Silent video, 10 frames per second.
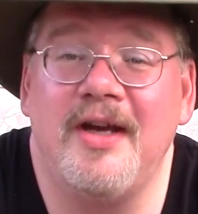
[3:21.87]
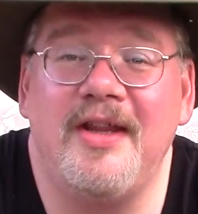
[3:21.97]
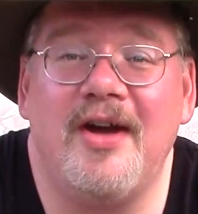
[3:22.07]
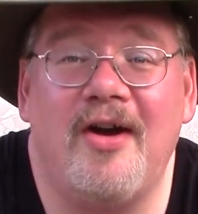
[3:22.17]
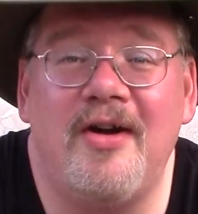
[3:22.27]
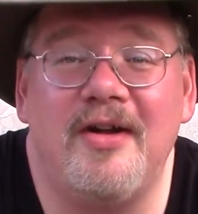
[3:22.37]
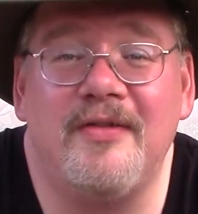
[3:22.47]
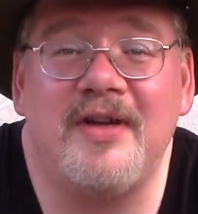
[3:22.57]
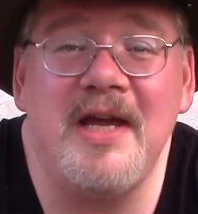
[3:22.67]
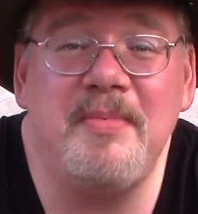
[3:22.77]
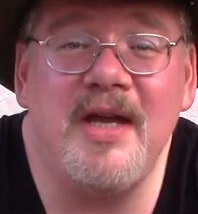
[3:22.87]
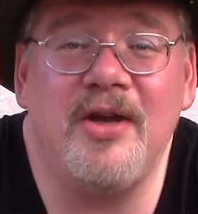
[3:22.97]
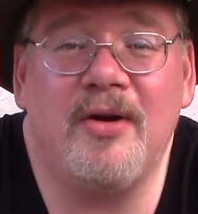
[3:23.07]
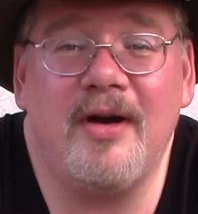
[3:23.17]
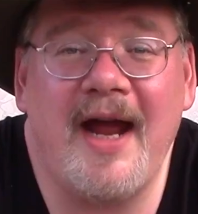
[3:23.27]
The Art of Keeping
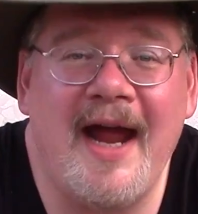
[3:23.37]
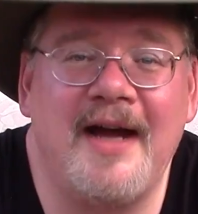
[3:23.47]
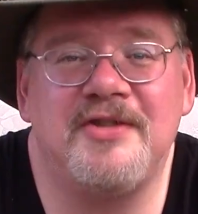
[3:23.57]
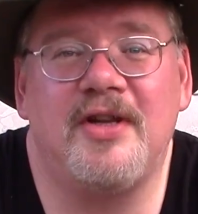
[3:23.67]
Your Ass